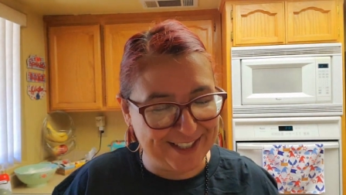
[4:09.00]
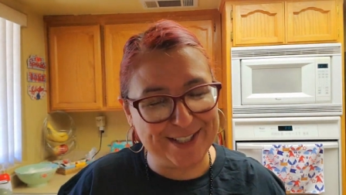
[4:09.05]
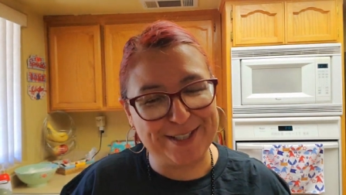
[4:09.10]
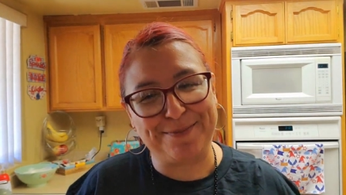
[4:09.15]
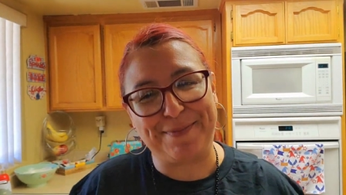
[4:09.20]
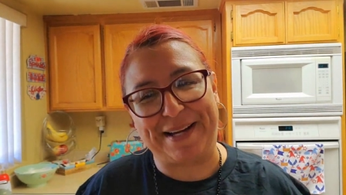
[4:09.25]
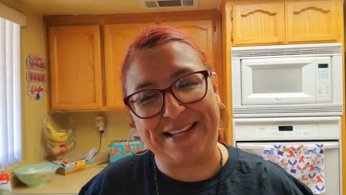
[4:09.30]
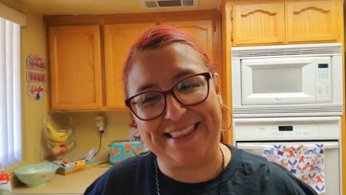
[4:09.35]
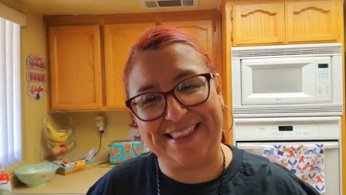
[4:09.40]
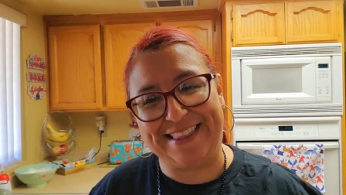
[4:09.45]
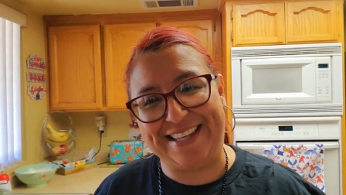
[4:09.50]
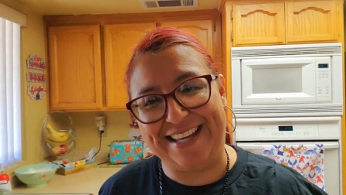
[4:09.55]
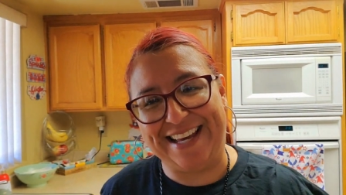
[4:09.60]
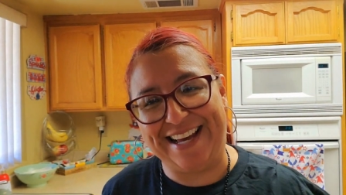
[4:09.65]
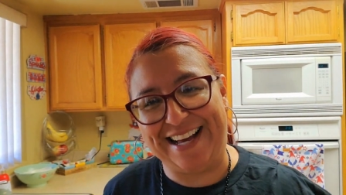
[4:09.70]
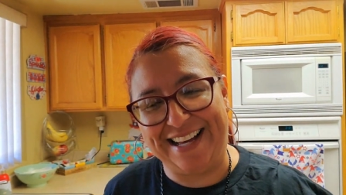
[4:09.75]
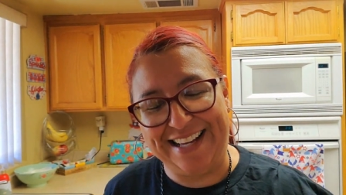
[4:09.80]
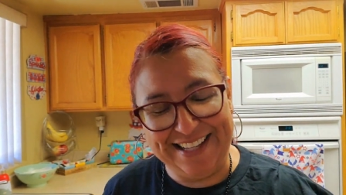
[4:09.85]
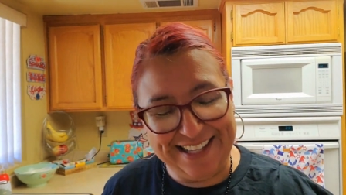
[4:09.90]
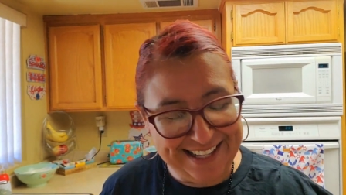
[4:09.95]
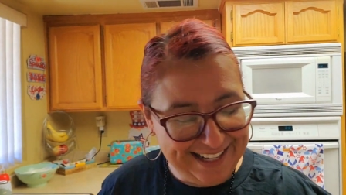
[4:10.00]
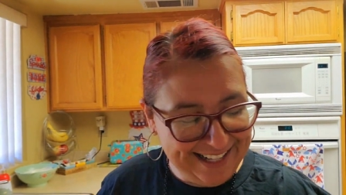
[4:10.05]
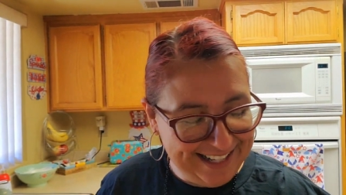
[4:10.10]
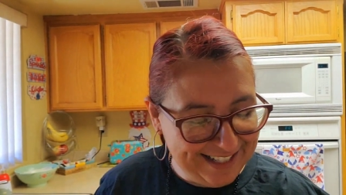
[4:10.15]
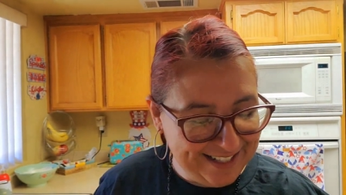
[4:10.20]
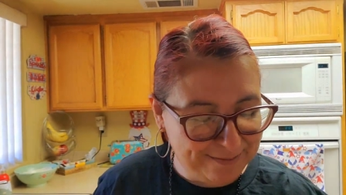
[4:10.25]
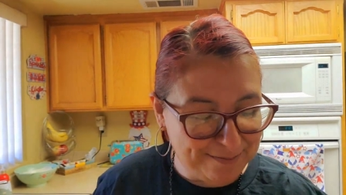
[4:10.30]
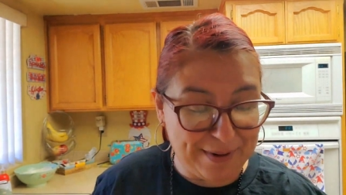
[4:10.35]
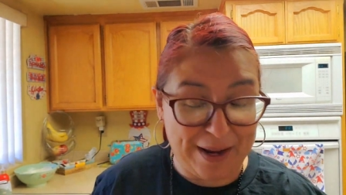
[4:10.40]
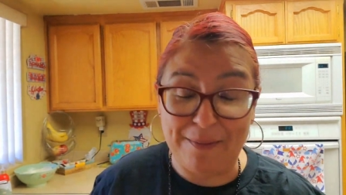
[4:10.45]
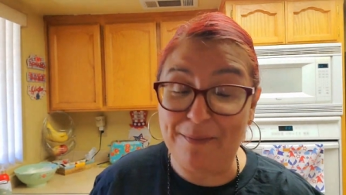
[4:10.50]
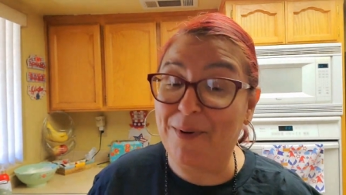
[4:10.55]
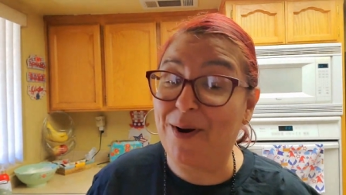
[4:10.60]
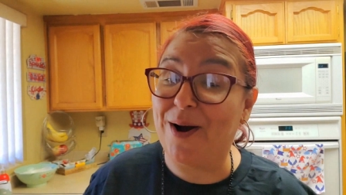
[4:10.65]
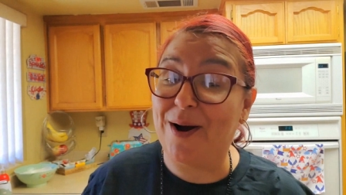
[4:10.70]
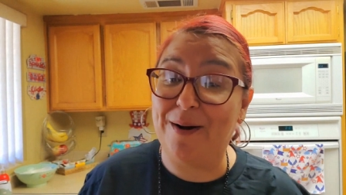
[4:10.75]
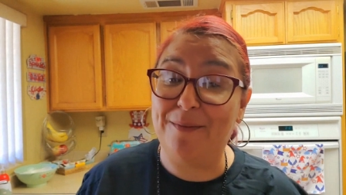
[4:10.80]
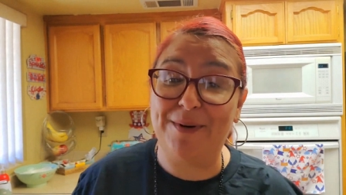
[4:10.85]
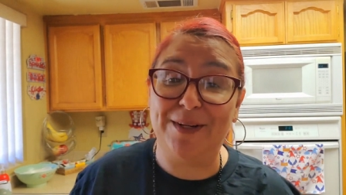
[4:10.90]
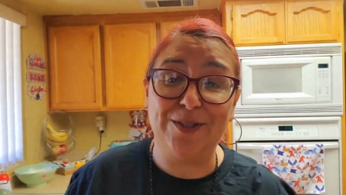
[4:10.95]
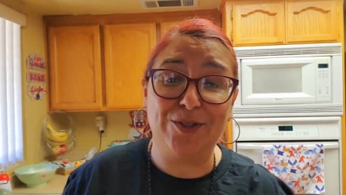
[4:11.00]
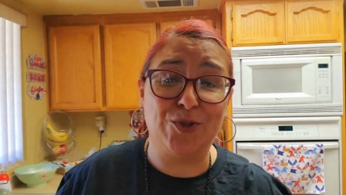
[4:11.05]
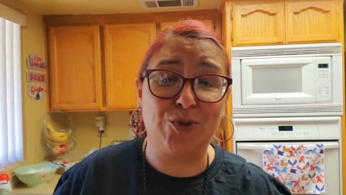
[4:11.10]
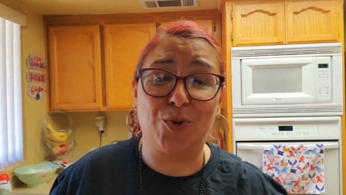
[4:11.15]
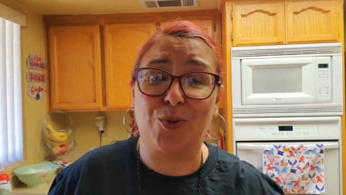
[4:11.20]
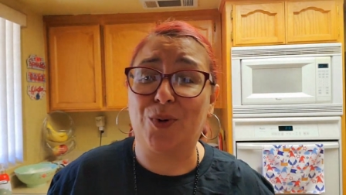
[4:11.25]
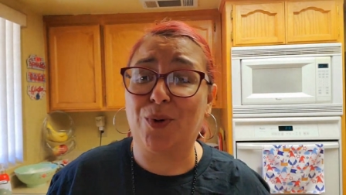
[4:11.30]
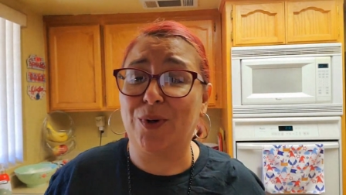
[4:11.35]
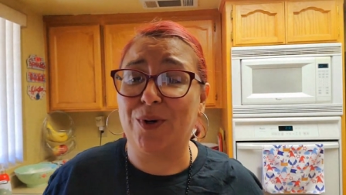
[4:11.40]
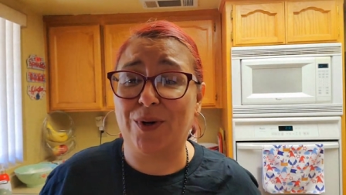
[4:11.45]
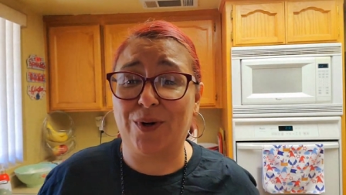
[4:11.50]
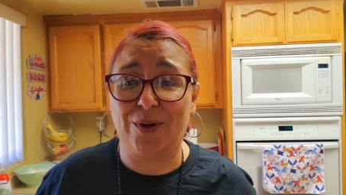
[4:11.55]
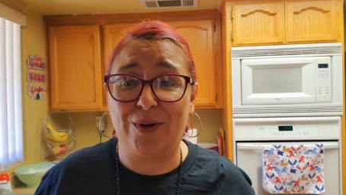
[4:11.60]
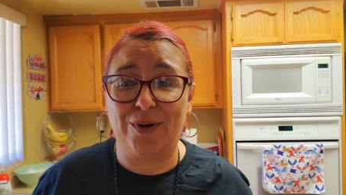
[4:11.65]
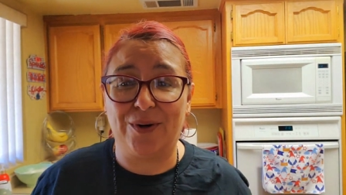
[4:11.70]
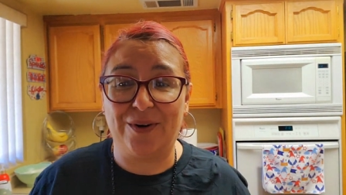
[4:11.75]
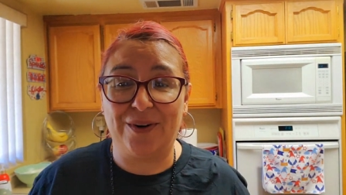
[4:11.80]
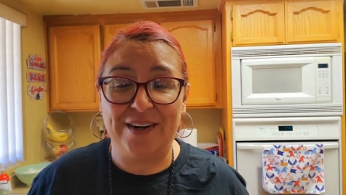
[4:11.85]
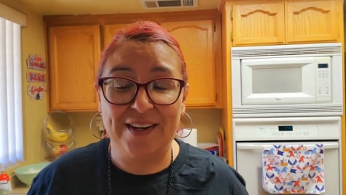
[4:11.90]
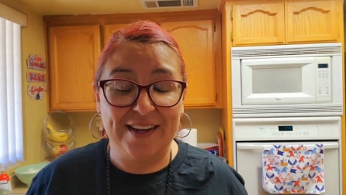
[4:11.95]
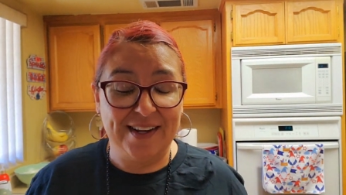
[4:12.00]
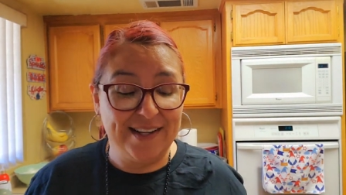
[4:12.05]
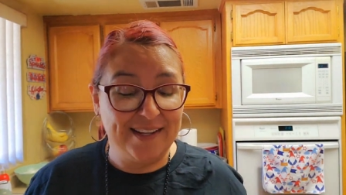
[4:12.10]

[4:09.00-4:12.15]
She's my tia. My mom adored her.